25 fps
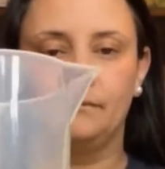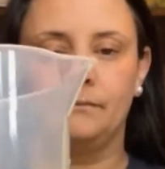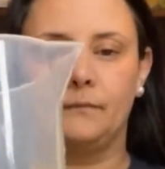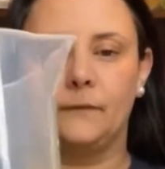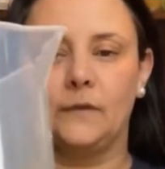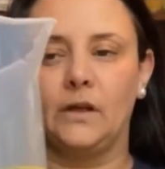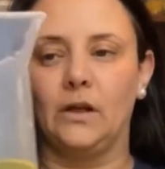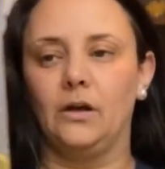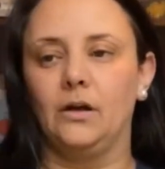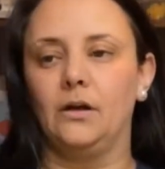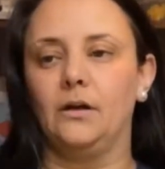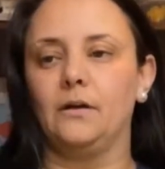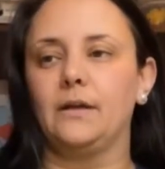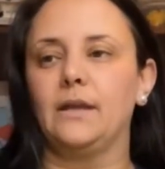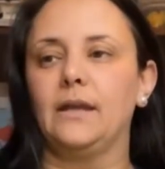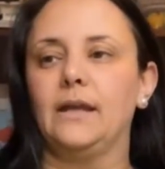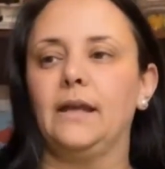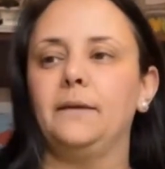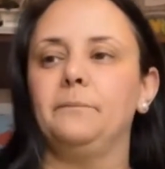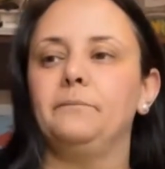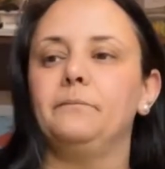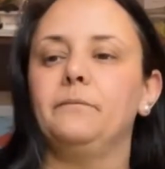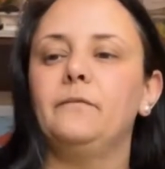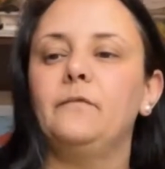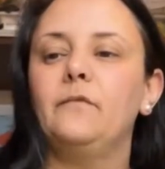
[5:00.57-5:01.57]

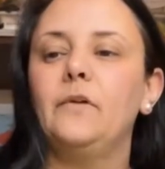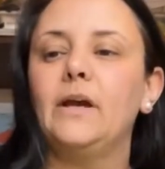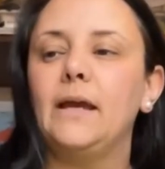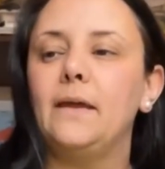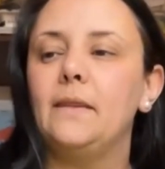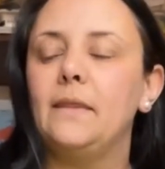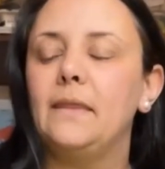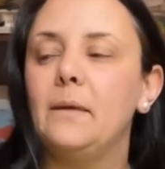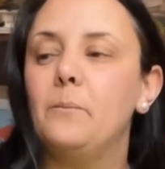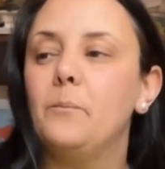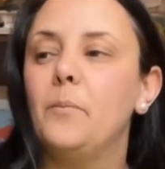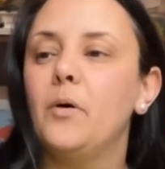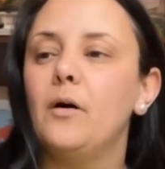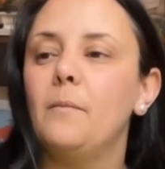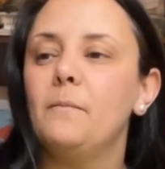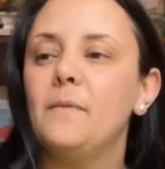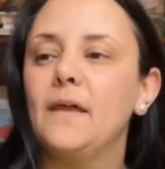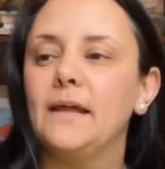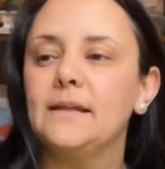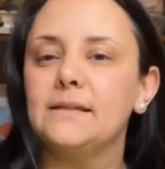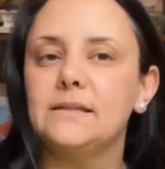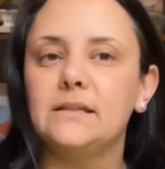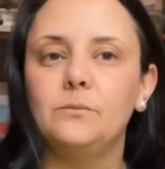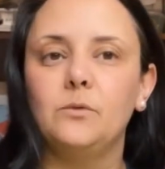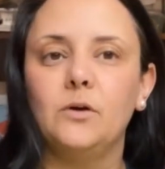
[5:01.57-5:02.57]
Okay, right, and then pop
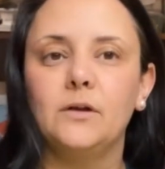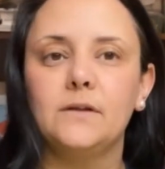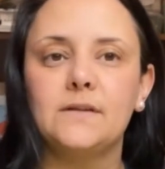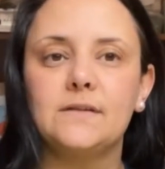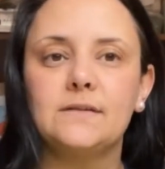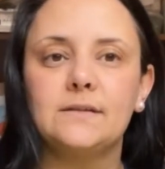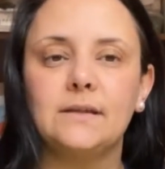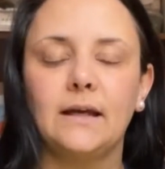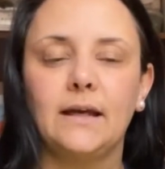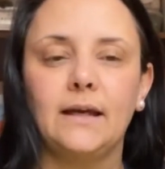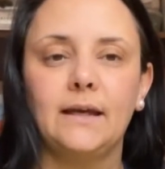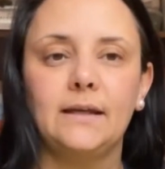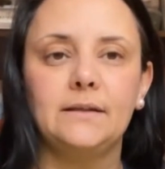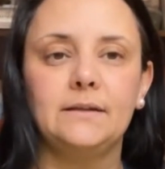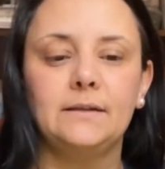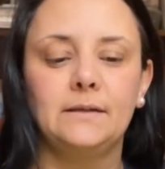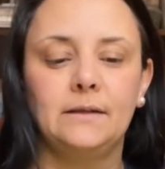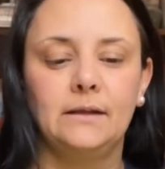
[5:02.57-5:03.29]
that to one side.